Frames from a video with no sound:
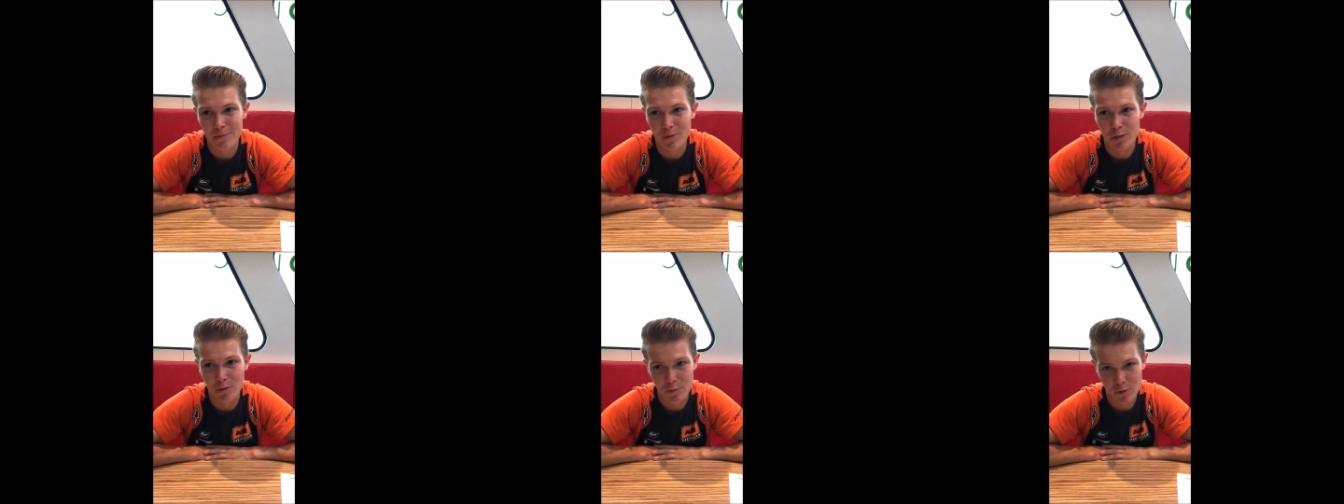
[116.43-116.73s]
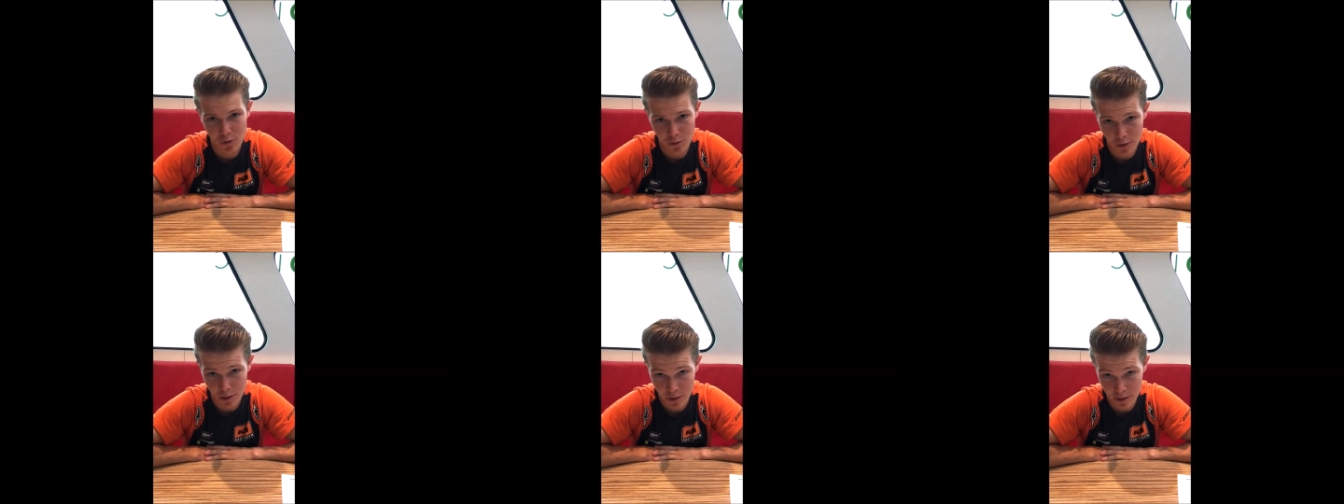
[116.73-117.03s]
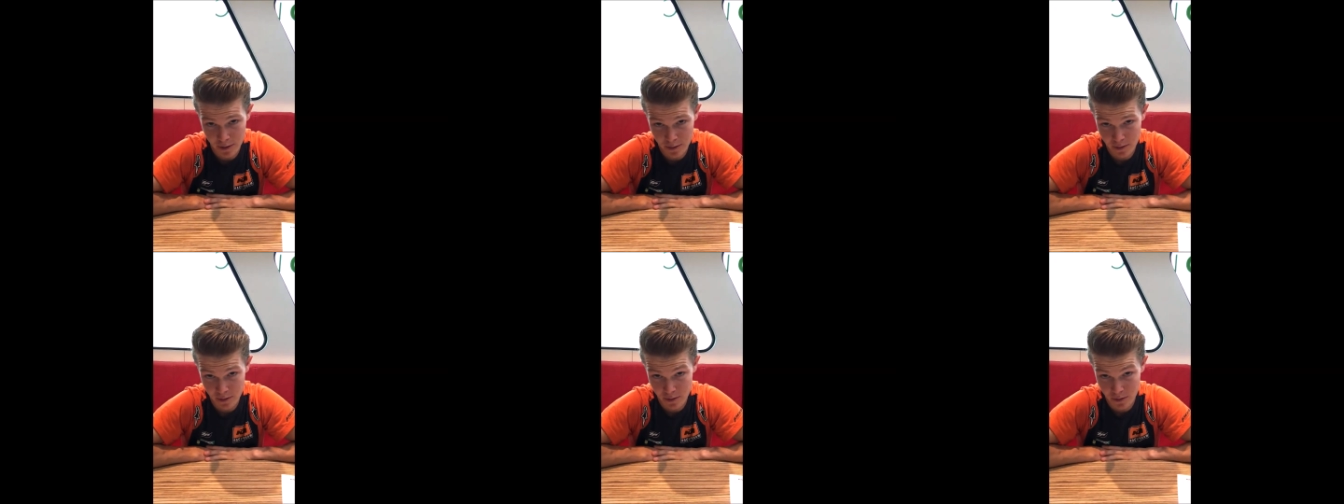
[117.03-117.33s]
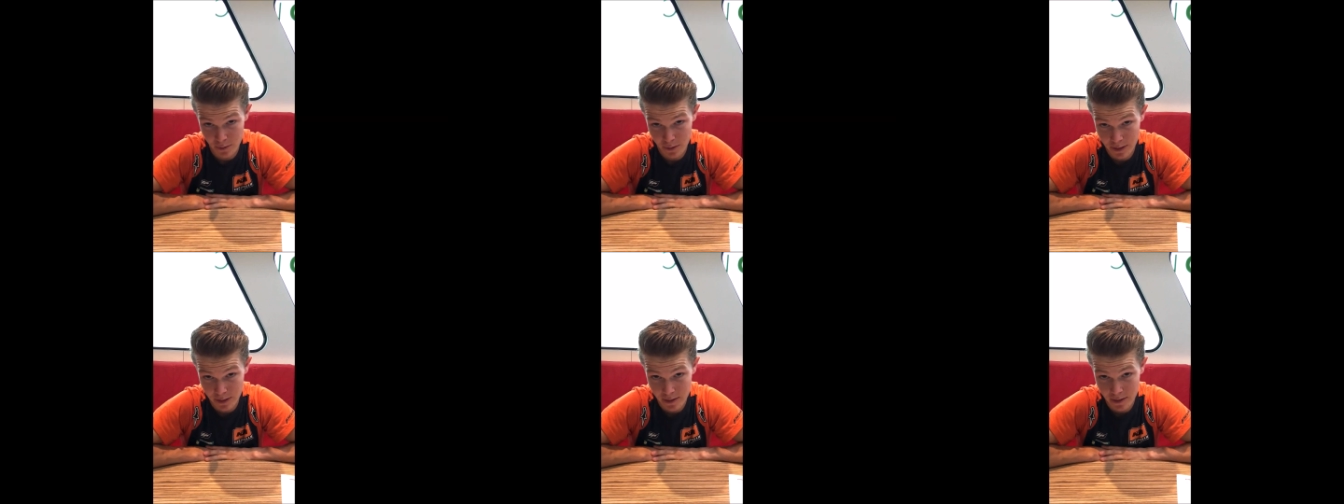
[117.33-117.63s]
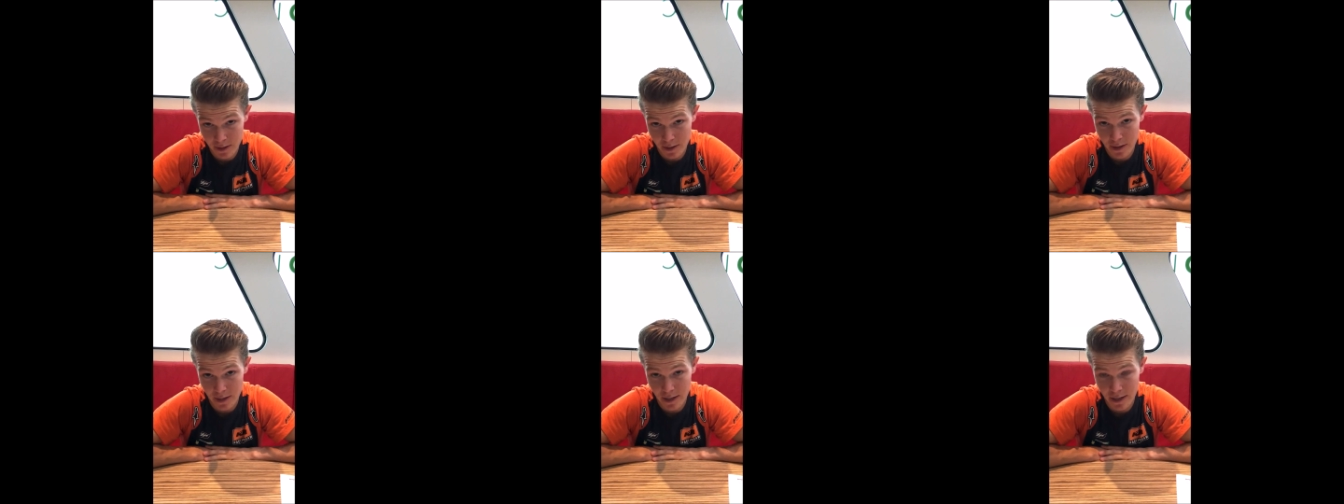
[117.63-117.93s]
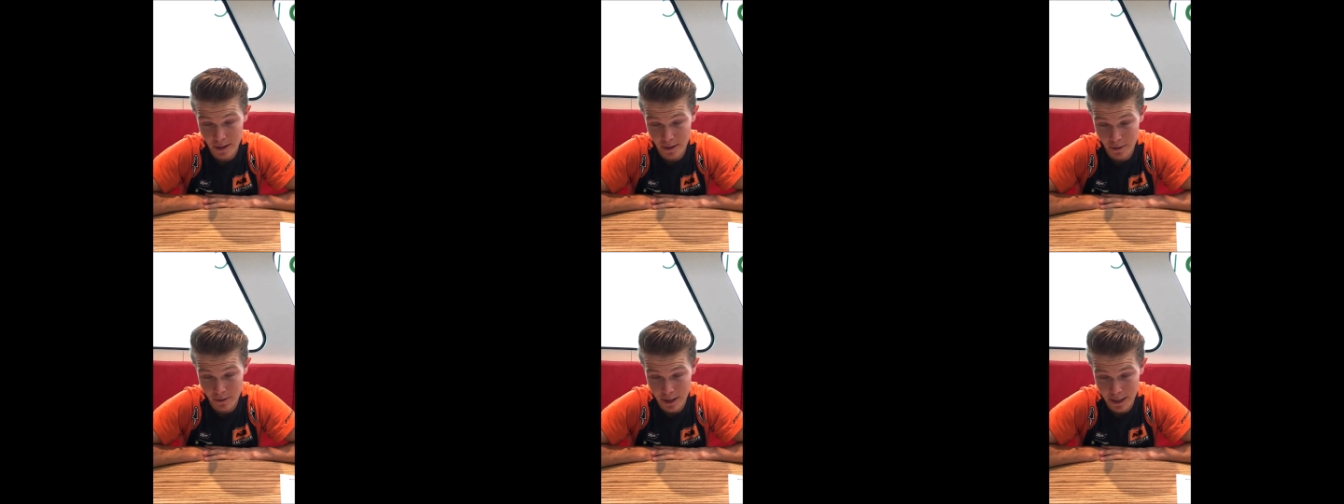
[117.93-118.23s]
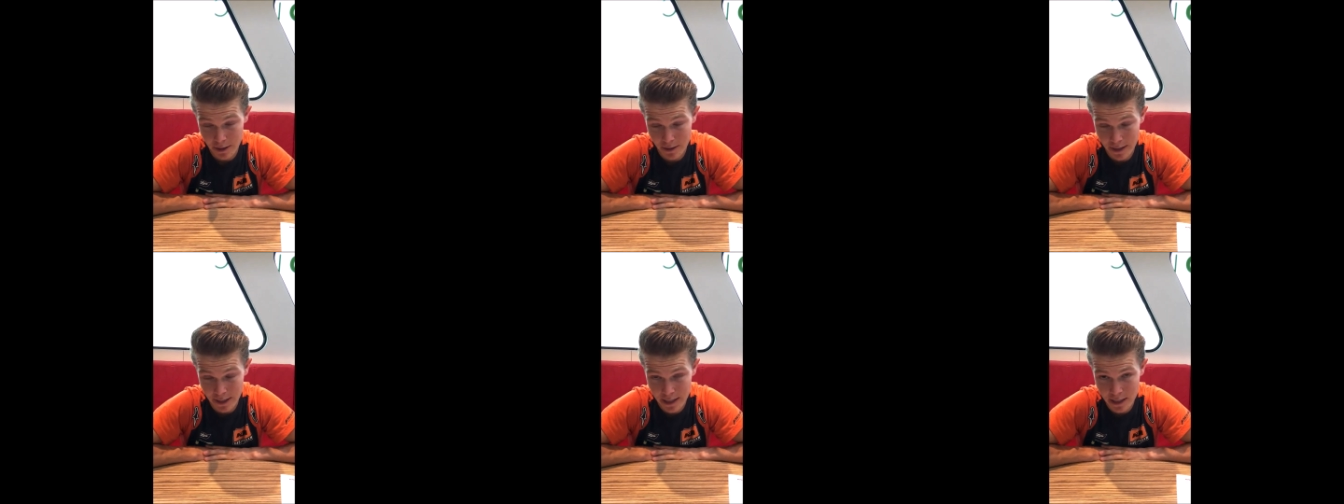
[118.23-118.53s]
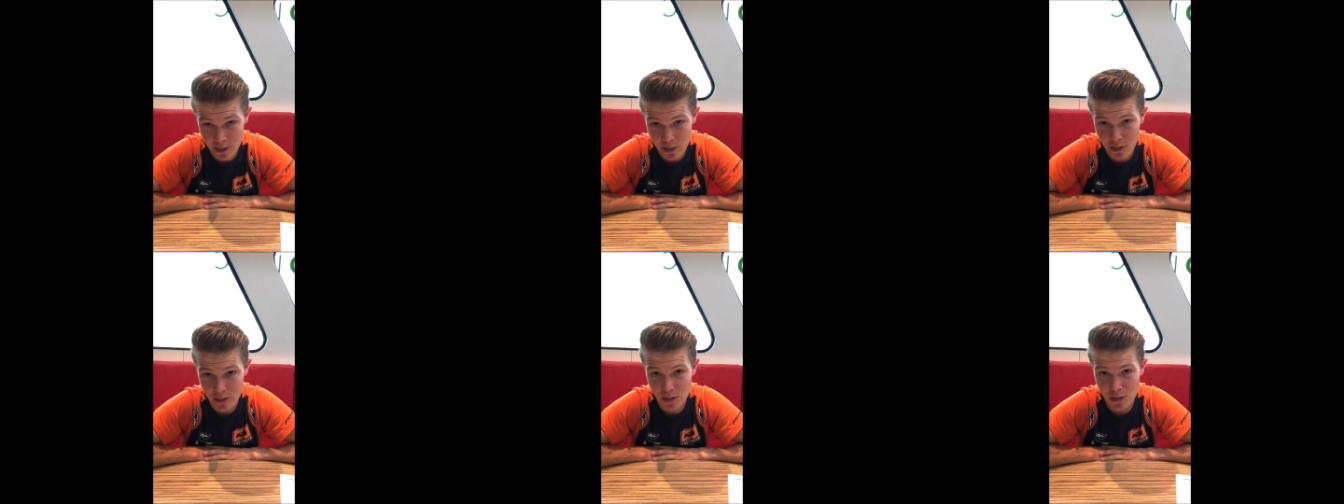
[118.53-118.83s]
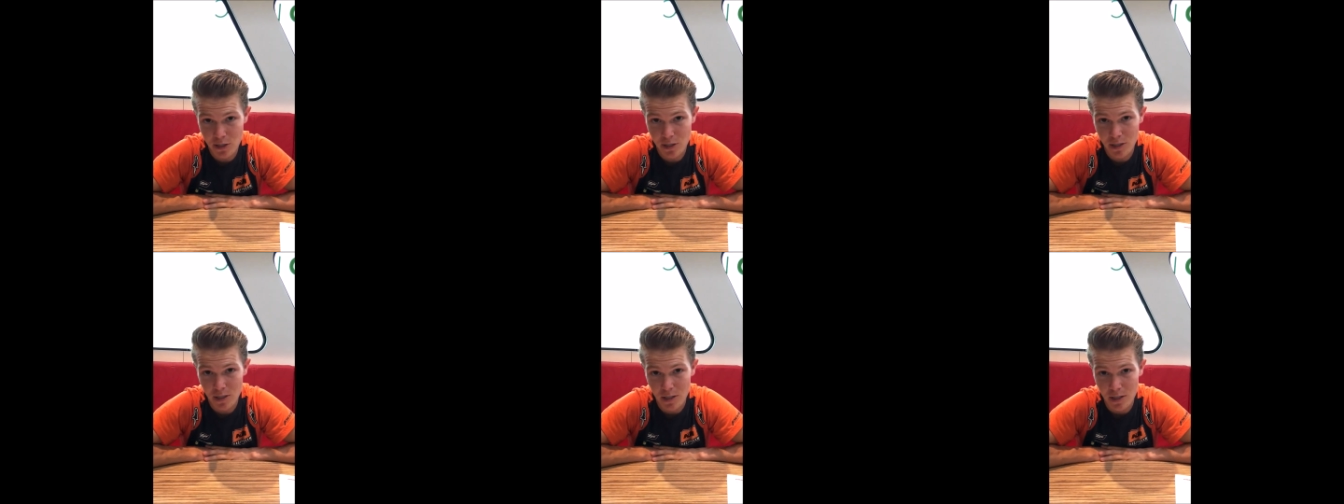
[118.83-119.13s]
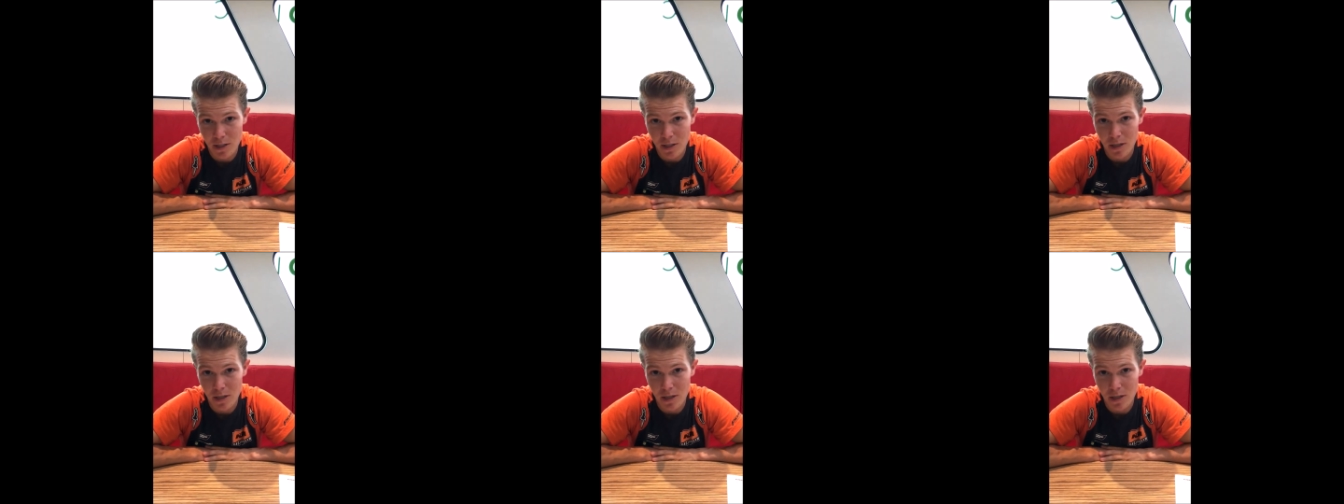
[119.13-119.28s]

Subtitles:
some struggles with the regulations.